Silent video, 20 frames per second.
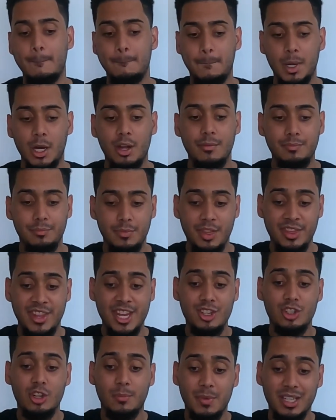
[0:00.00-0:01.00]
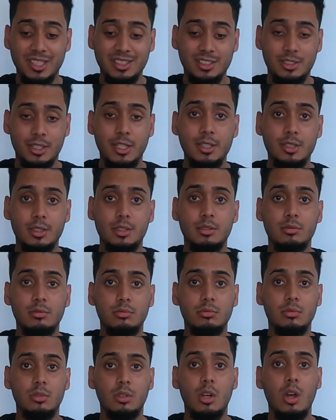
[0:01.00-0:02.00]
But these are my 6.
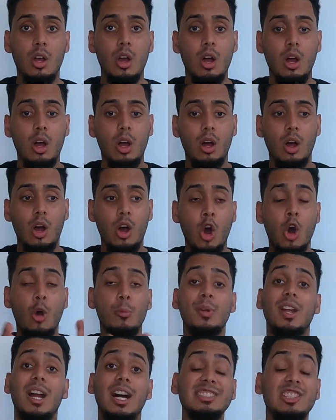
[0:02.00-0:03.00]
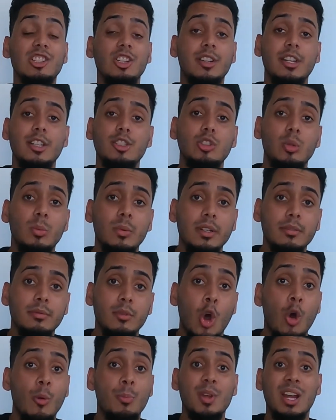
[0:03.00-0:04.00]
Hope you guys look into it.
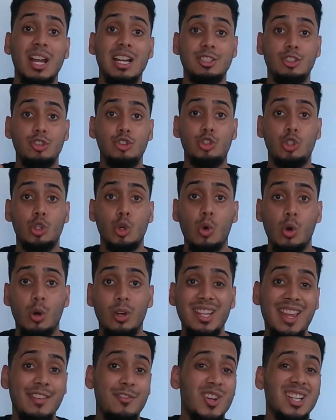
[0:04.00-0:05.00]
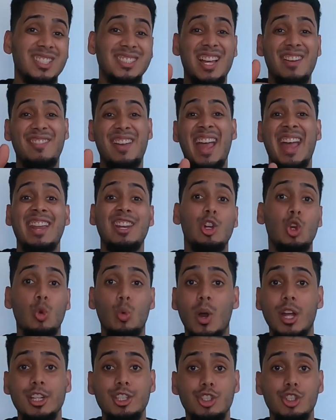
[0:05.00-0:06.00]
Hope you guys enjoy. If you guys have any
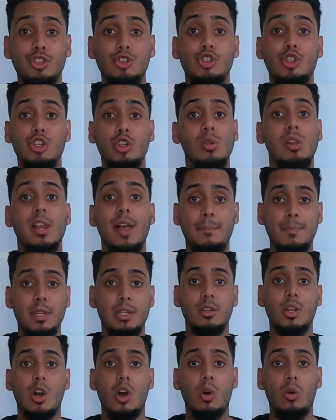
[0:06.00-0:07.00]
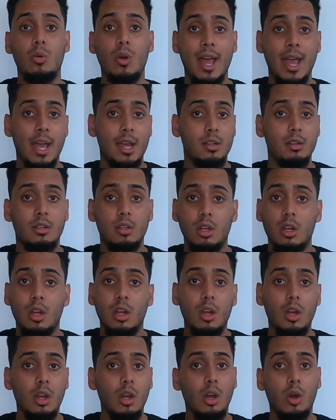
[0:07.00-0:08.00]
questions, you let me know, and
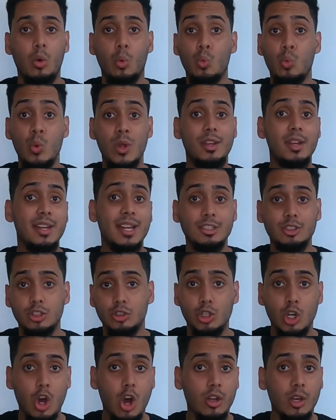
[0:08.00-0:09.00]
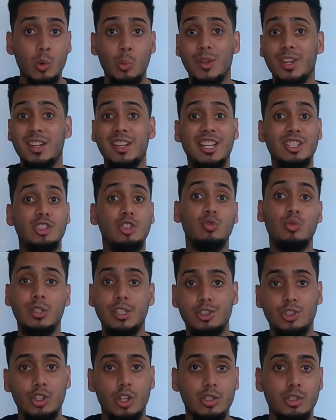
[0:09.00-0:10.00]
we could get to talking, we could get to
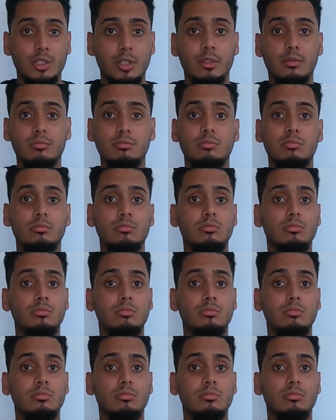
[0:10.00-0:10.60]
researching.